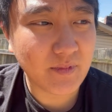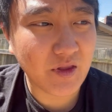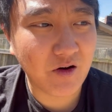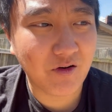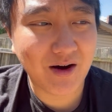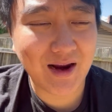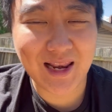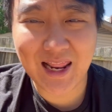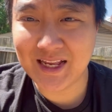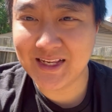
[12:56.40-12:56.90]

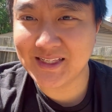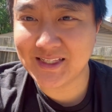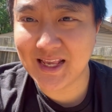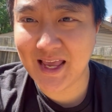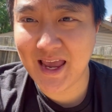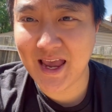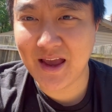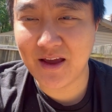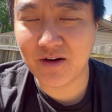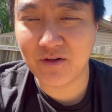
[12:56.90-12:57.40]
right? Like
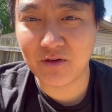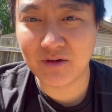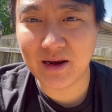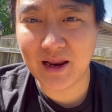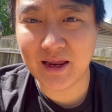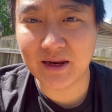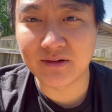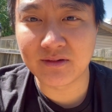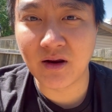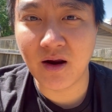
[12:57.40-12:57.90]
sand or
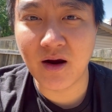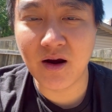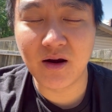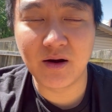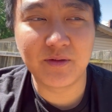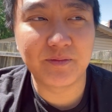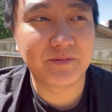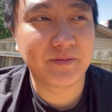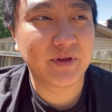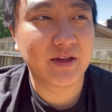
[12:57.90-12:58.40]
like
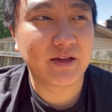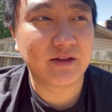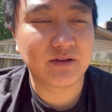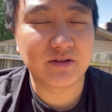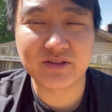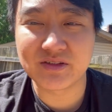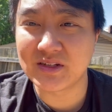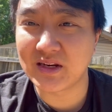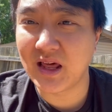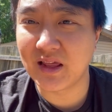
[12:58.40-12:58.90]
dirt.
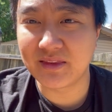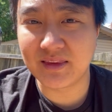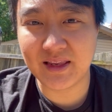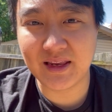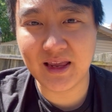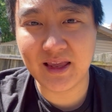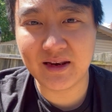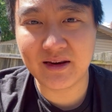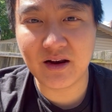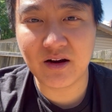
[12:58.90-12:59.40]
There's
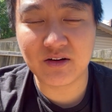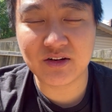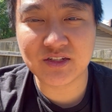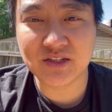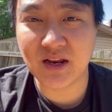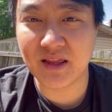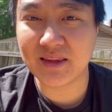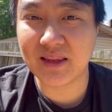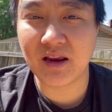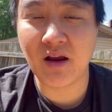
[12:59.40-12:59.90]
nothing in there. There's
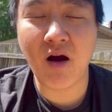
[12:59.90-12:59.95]
nothing